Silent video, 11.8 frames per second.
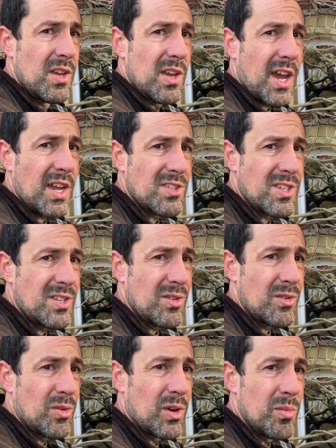actually do
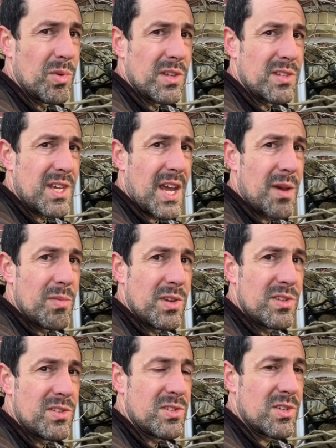quite a bit of
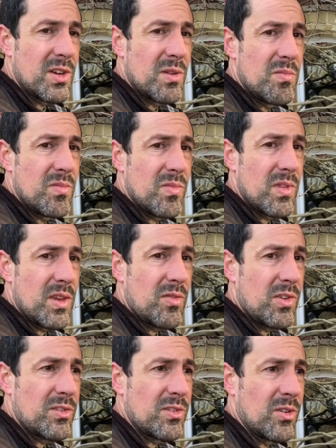damage if
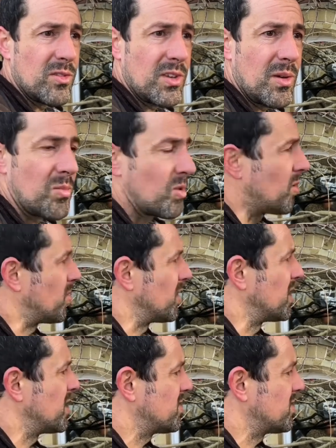it's not done properly.